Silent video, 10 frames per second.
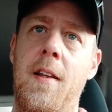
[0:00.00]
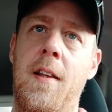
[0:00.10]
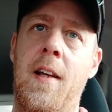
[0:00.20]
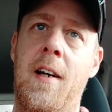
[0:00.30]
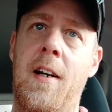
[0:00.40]

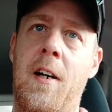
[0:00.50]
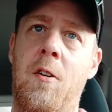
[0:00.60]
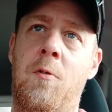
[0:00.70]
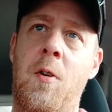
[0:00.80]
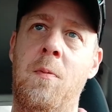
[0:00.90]
the
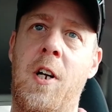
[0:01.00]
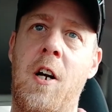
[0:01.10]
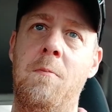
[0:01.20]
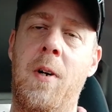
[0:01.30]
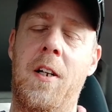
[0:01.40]
from the
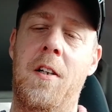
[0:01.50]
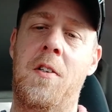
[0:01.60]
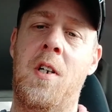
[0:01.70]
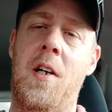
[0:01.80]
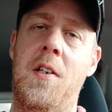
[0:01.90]
government that
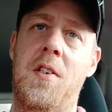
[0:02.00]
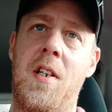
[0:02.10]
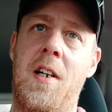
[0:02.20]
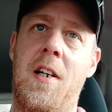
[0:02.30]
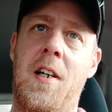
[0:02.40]
says
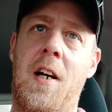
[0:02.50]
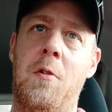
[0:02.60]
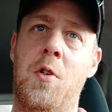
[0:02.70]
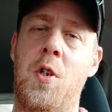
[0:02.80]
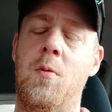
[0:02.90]
that I
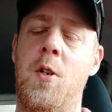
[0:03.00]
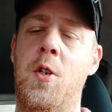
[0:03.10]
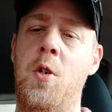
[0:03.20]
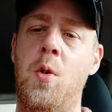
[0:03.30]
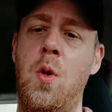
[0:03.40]
was overdue